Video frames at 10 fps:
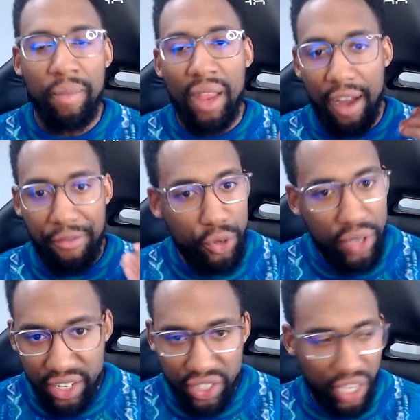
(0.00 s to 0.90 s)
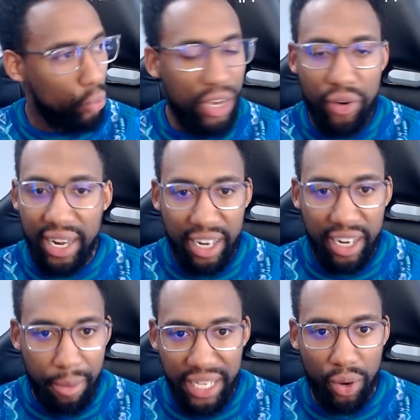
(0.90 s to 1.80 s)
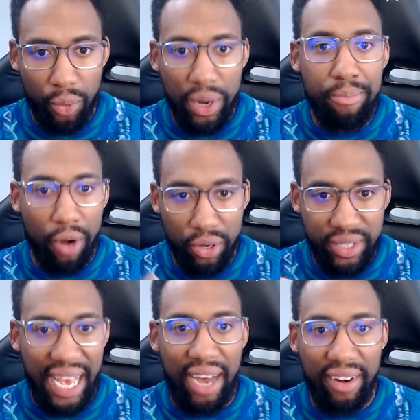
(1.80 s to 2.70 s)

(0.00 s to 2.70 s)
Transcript: A few years ago, we created a piece where we broke down,